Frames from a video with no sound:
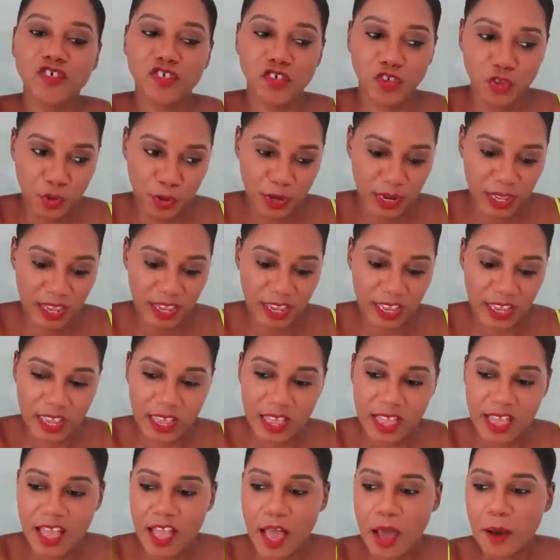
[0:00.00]

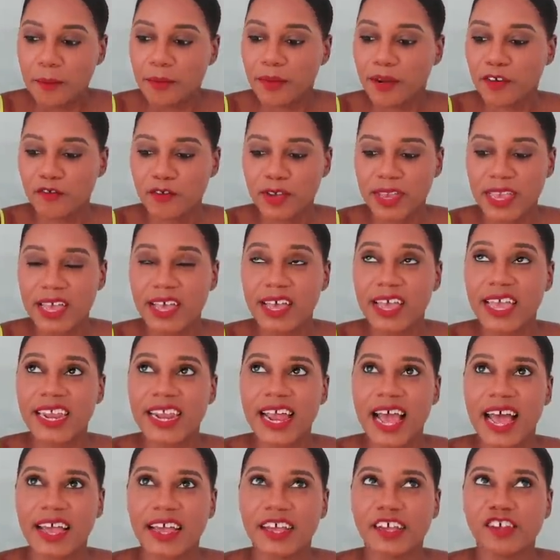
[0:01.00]
shooting. Maria
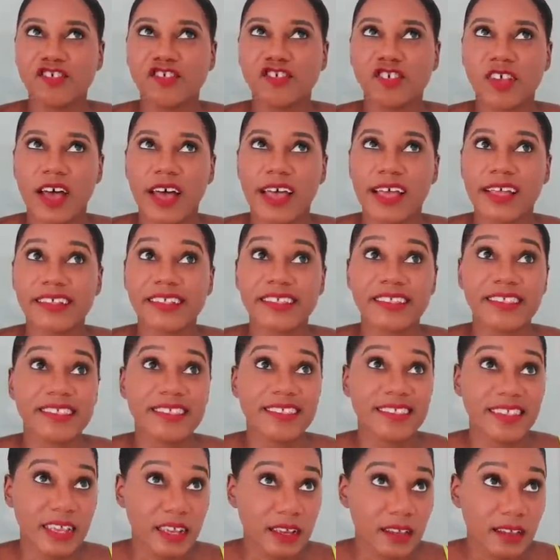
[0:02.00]
and I shot
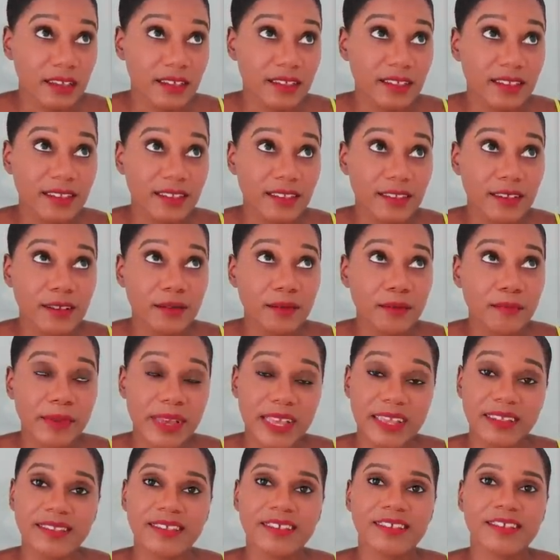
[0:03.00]
6
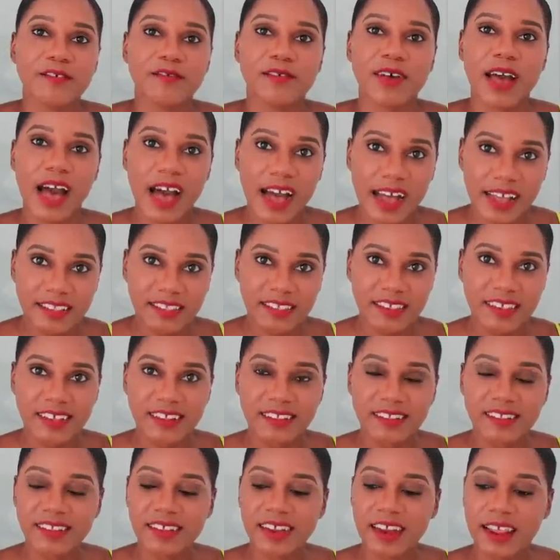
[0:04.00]
pieces of
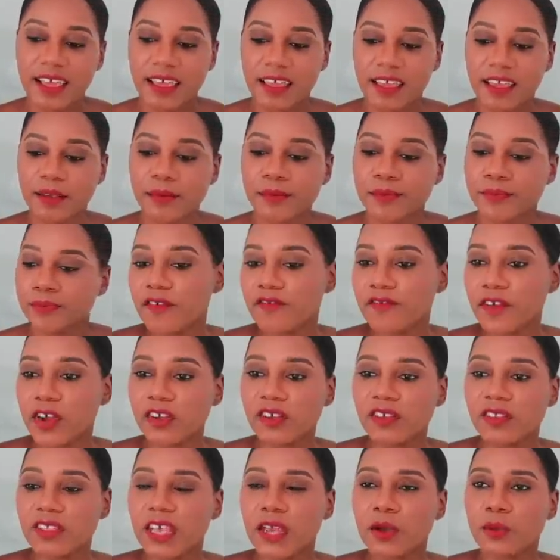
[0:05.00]
content today. The
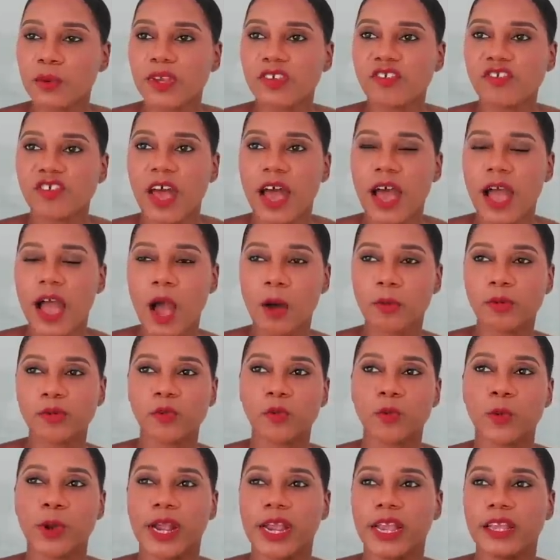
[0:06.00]
first thing we shot, I was
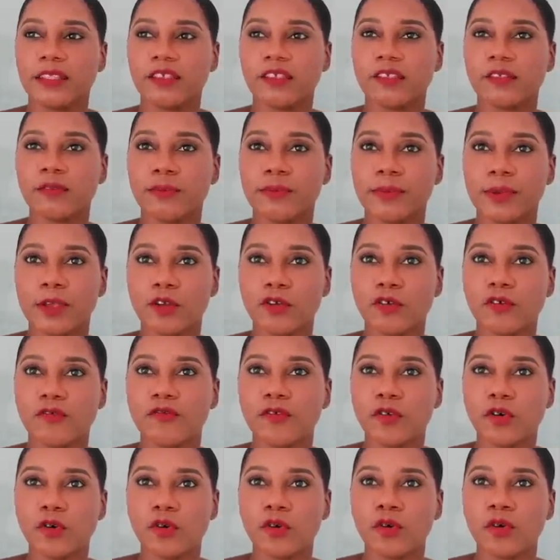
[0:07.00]
wearing this
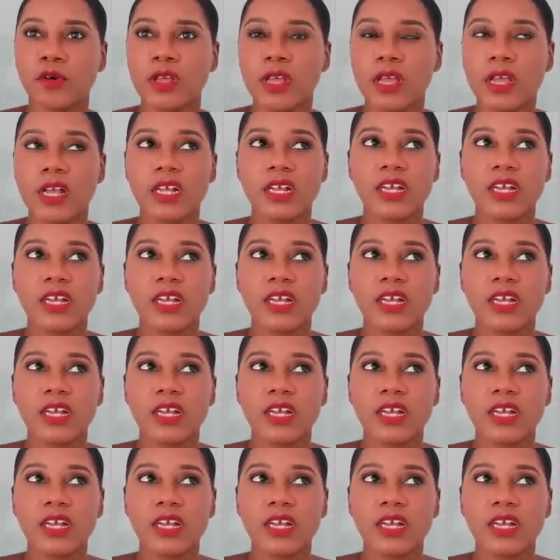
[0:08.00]
beautiful